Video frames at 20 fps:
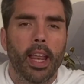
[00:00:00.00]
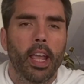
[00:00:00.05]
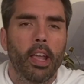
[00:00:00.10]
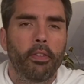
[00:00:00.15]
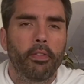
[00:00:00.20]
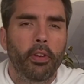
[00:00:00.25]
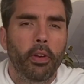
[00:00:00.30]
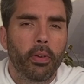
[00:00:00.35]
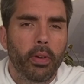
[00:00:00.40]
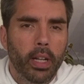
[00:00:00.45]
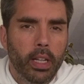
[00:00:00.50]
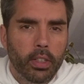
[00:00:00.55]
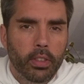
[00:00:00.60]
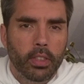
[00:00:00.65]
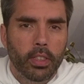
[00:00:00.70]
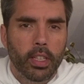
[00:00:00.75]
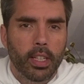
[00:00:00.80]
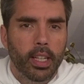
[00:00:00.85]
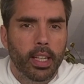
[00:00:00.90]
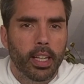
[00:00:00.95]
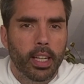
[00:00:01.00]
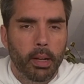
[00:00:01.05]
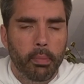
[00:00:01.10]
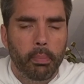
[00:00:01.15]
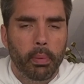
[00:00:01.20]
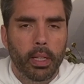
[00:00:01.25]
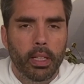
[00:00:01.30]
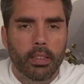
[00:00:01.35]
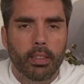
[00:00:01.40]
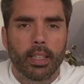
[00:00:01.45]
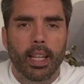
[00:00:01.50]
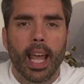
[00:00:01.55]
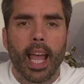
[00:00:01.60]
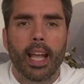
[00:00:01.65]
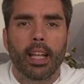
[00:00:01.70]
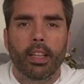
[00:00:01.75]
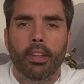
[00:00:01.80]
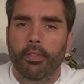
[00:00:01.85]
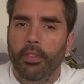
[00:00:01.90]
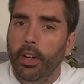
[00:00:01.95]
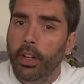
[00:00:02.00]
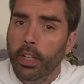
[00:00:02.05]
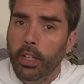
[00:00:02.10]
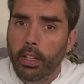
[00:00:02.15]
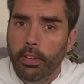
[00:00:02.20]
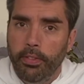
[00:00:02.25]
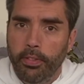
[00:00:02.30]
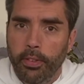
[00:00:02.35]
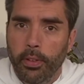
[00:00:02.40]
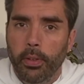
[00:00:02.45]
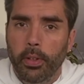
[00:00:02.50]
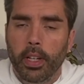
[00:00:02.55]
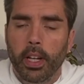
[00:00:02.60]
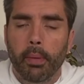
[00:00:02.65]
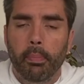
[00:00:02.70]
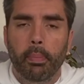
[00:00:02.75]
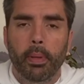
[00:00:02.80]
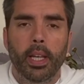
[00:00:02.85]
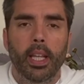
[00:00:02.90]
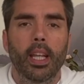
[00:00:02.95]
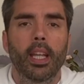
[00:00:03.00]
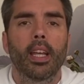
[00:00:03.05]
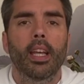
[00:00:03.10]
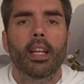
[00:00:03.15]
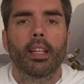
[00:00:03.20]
If you're interested in companies like the Very Good Food Company,